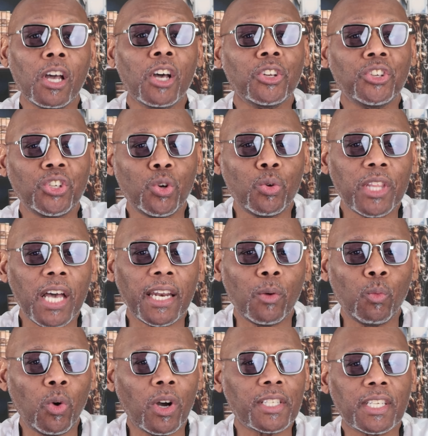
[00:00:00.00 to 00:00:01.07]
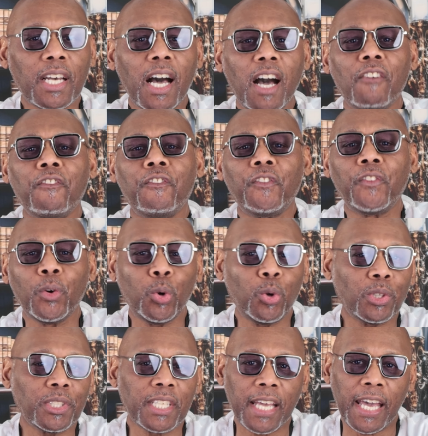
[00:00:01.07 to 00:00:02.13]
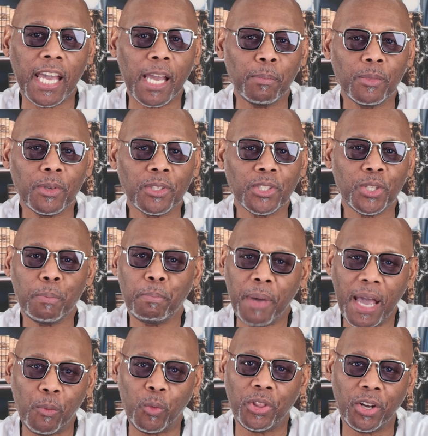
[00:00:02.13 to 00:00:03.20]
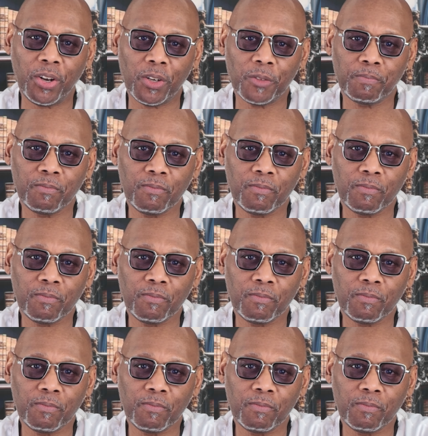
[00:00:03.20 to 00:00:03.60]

knew that it was a fool's game to bet with her.